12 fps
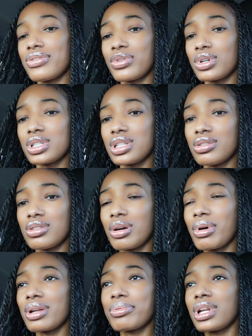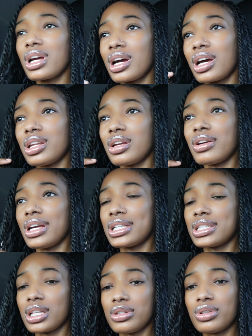forcing you, nobody putting a gun in your head
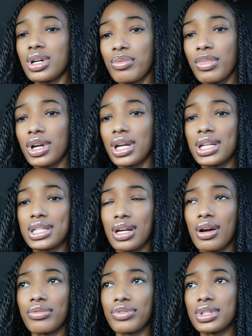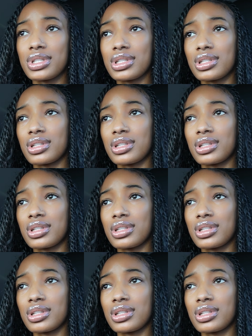telling you to come work at this office.